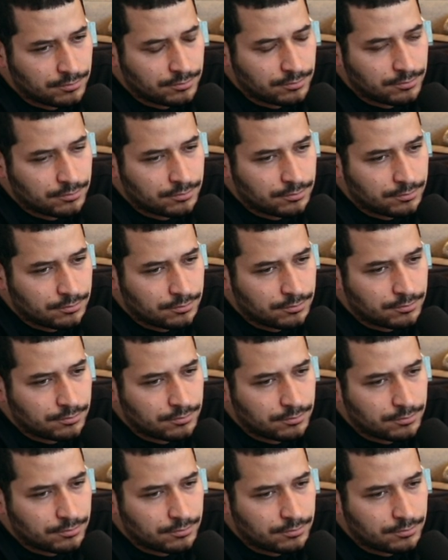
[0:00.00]

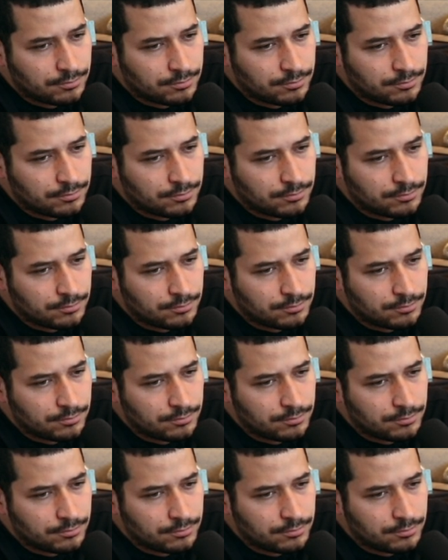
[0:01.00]

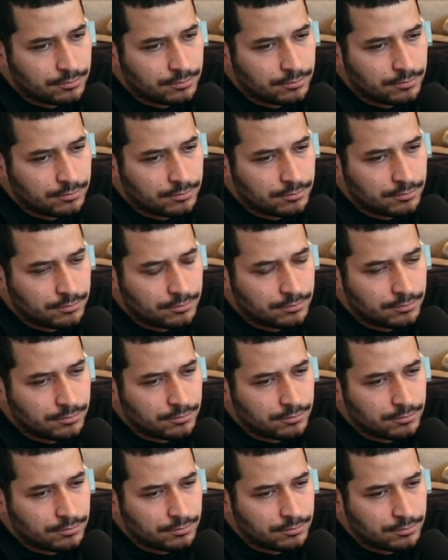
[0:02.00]

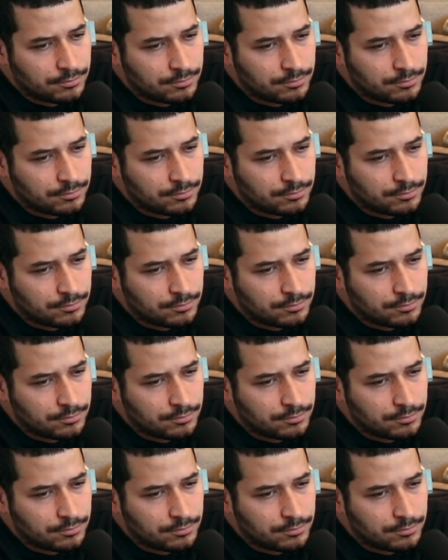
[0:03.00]
(silent)